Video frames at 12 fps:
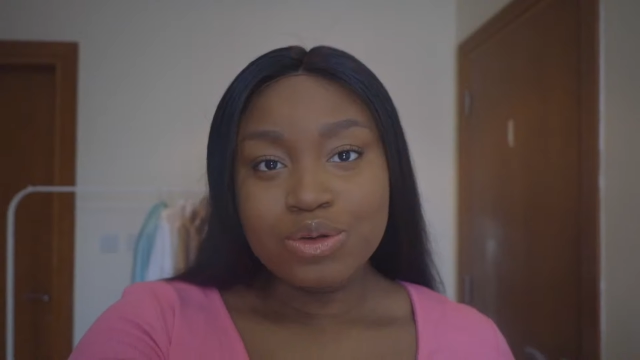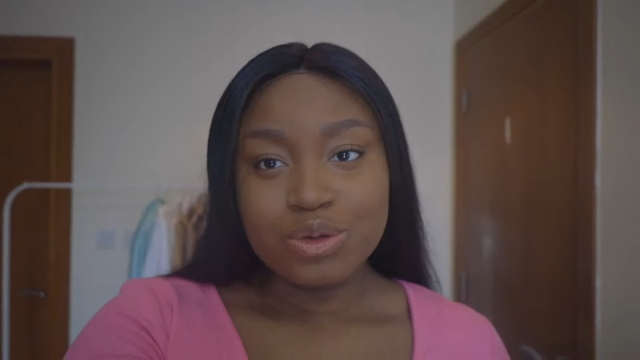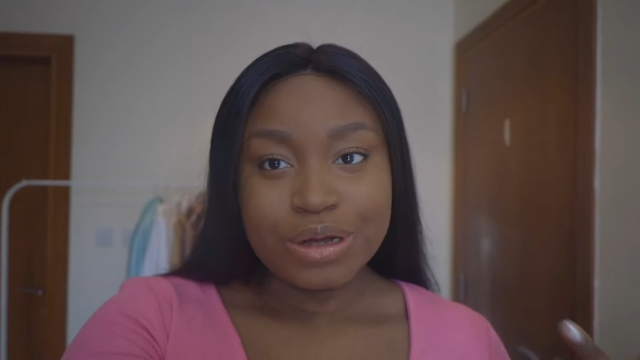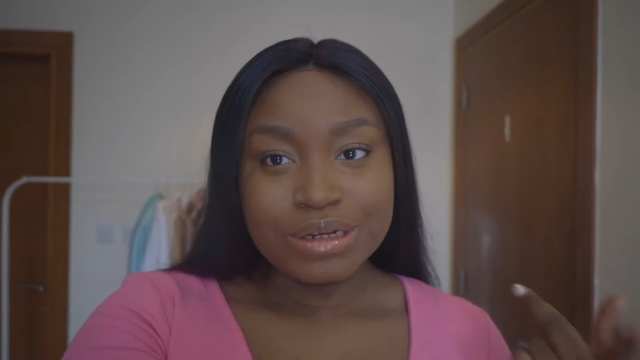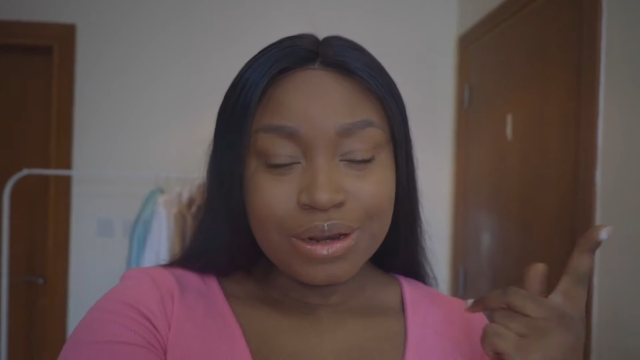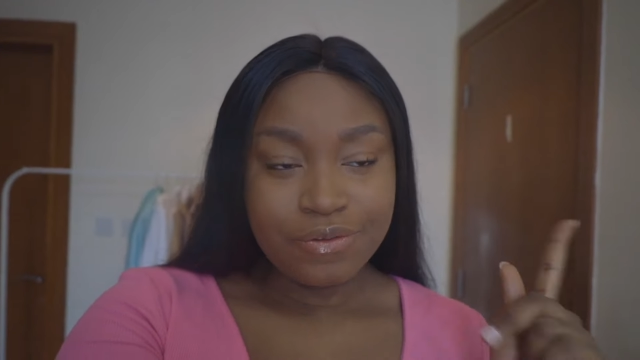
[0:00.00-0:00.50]
Also,
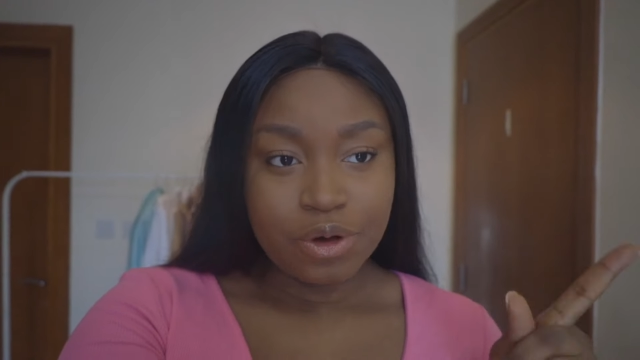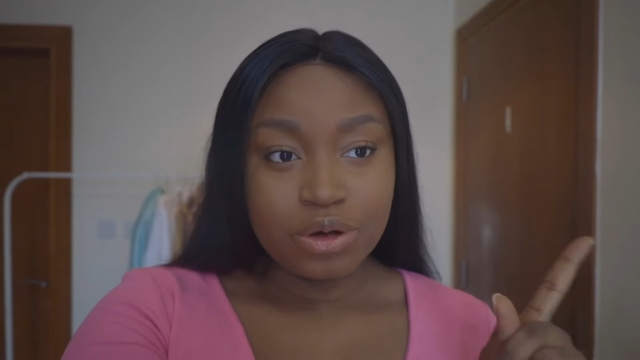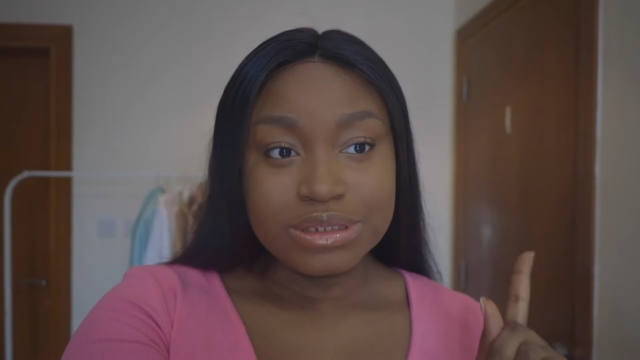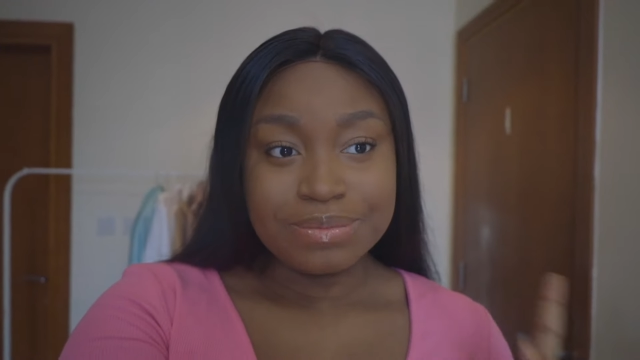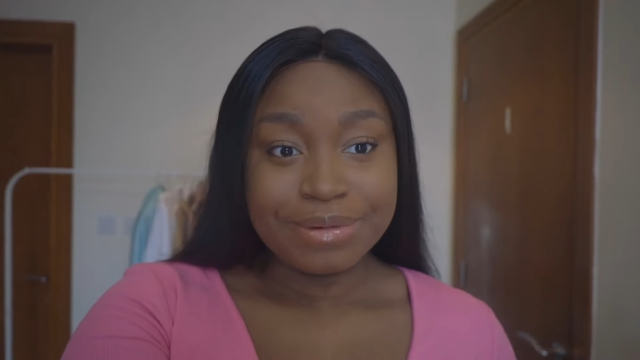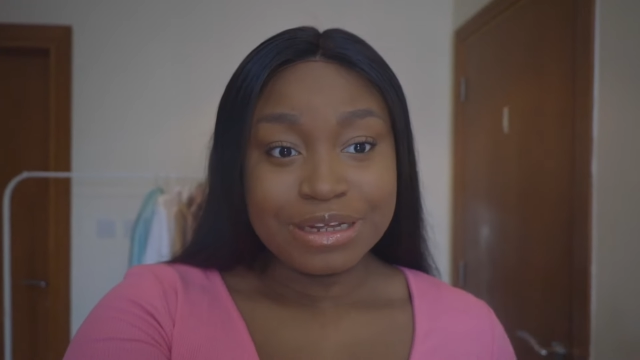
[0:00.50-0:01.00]
I actually
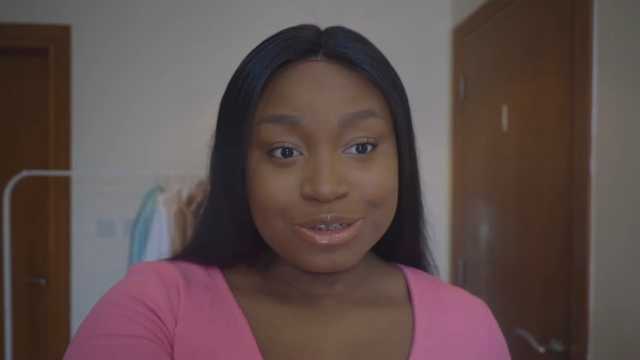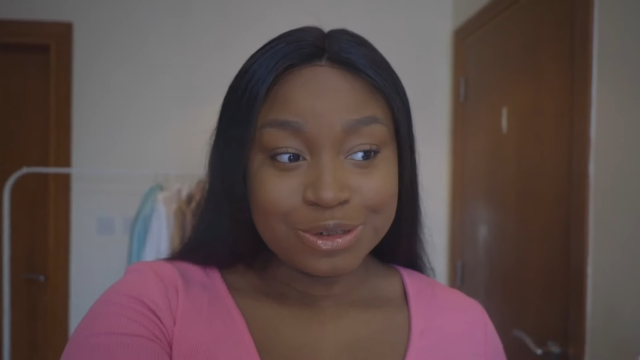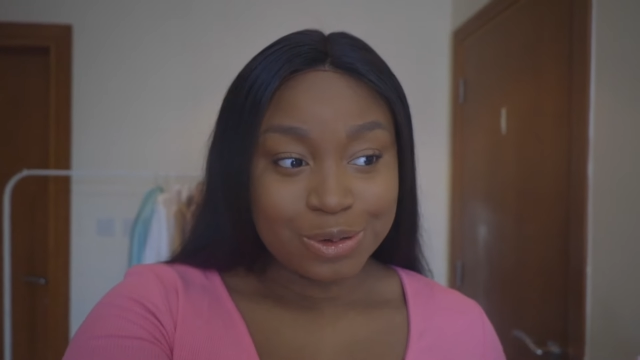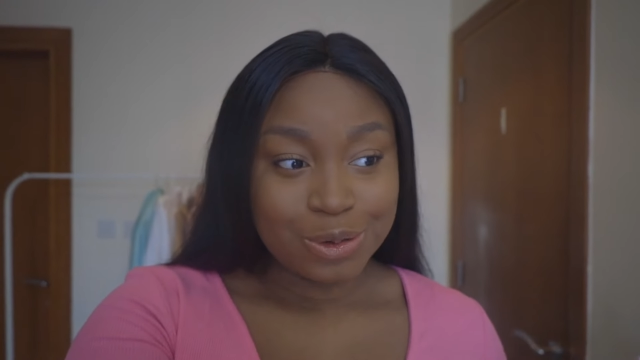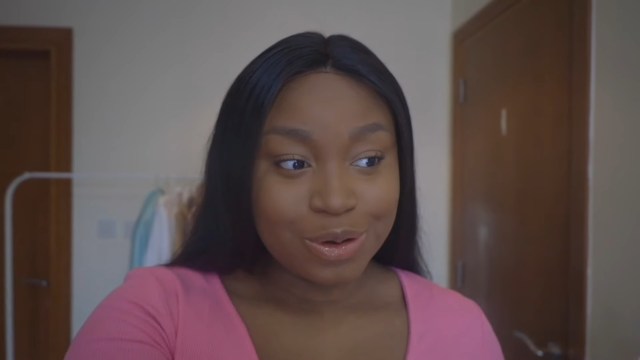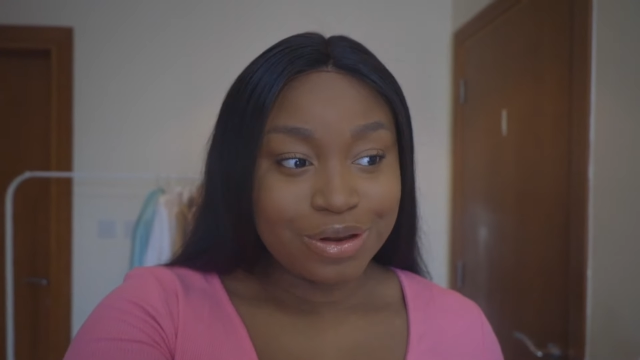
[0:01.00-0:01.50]
forgot to
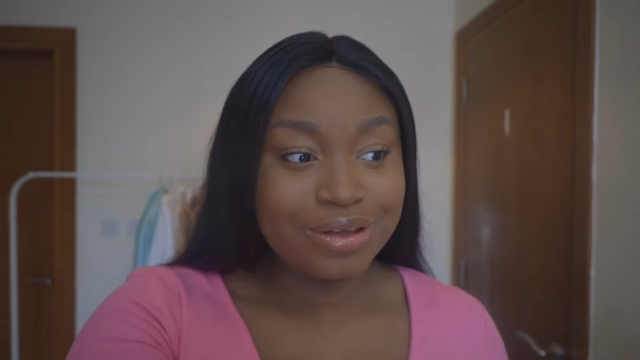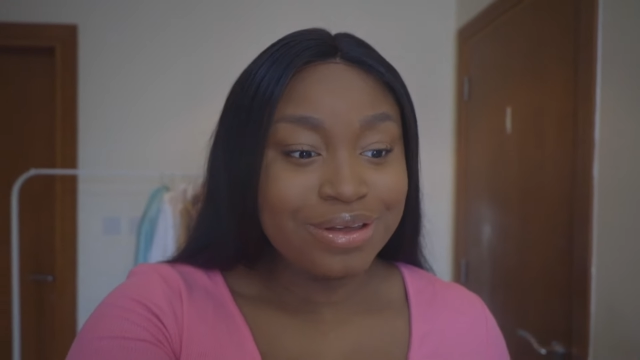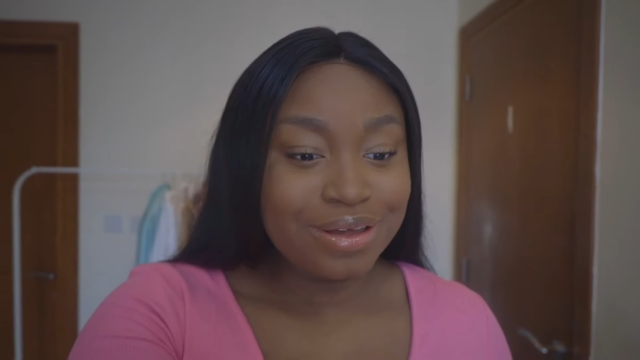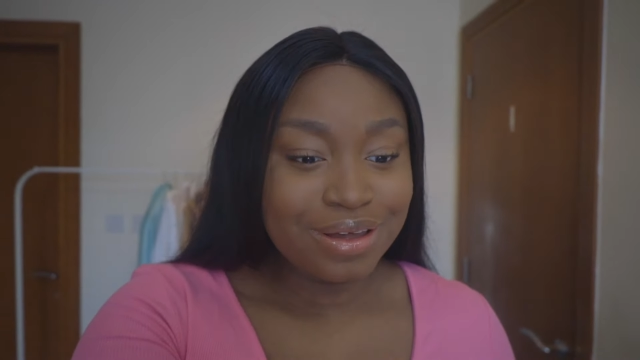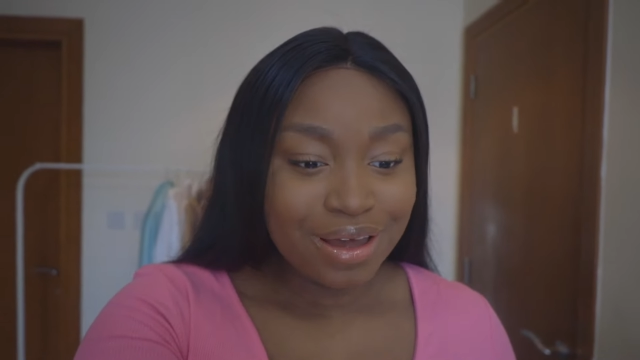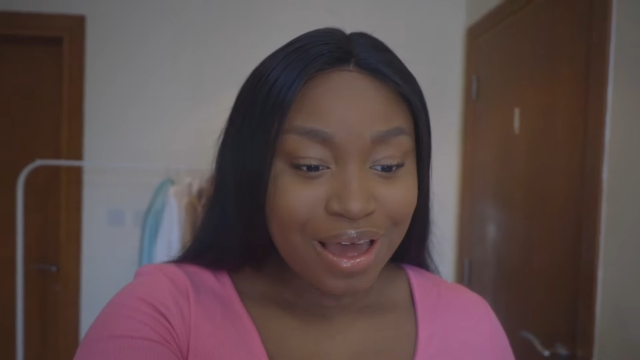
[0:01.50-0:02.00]
mention,
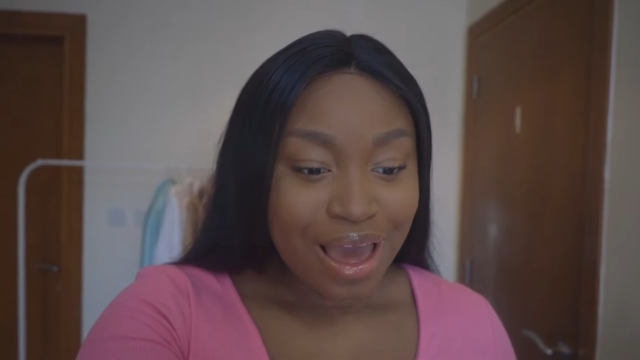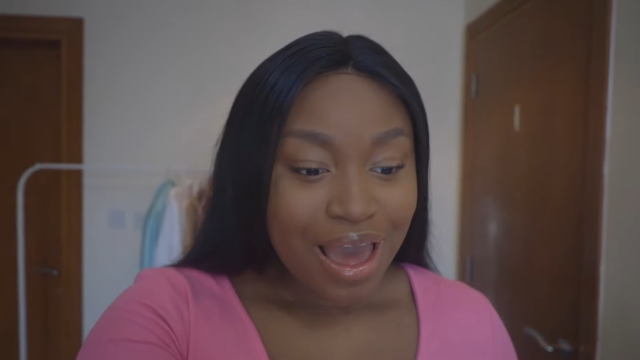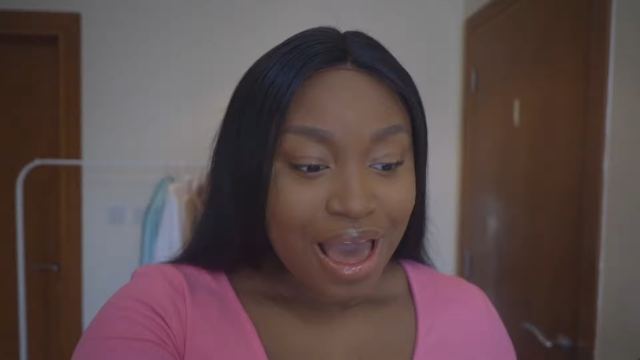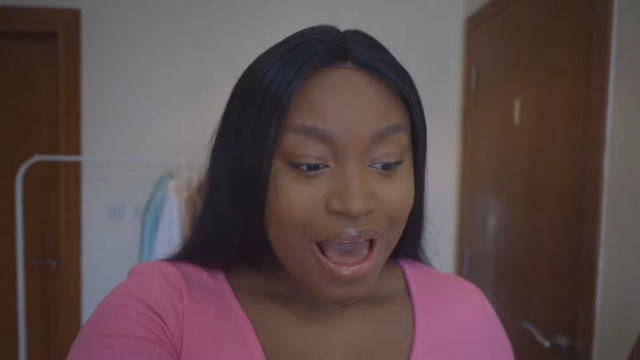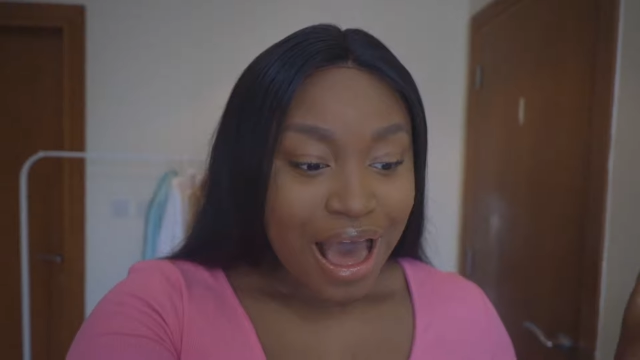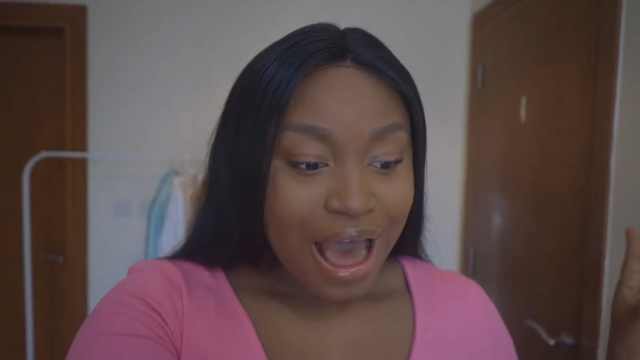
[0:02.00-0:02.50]

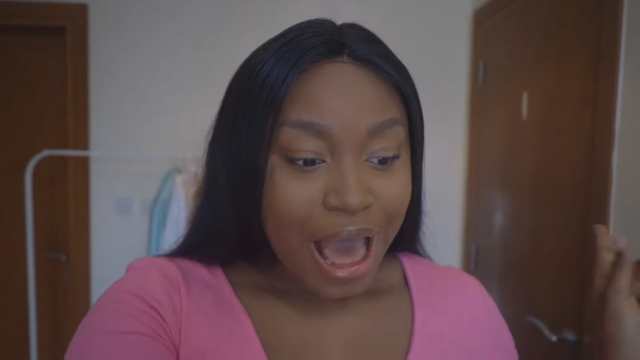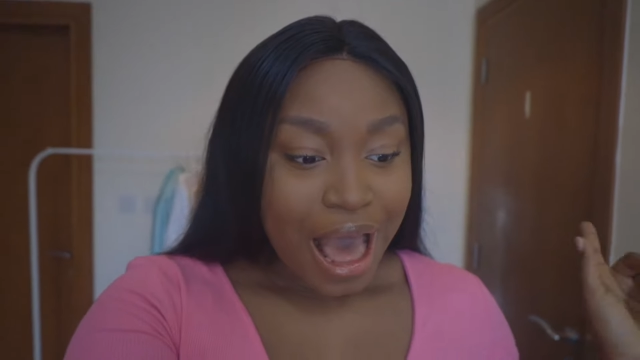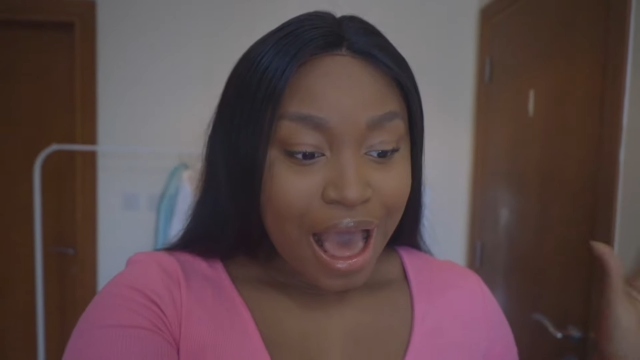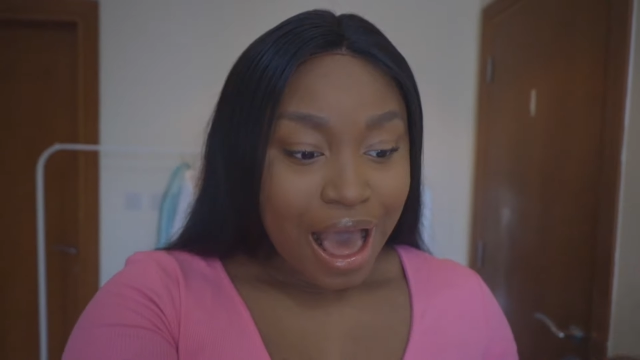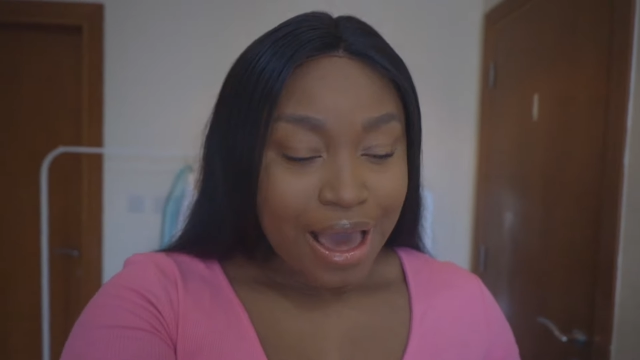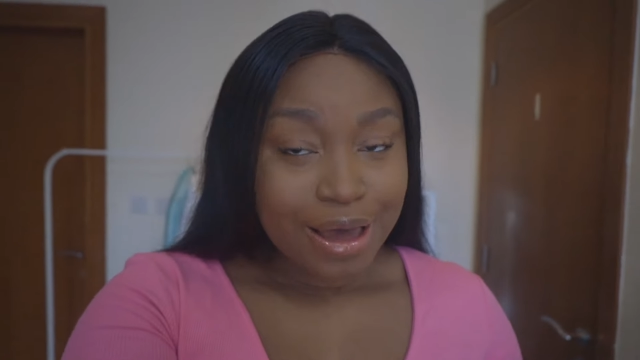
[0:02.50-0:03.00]

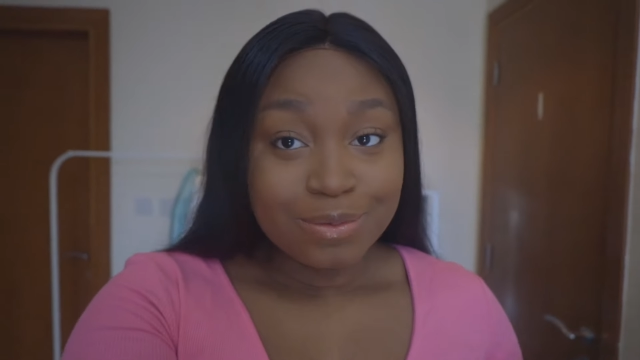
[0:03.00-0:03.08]
I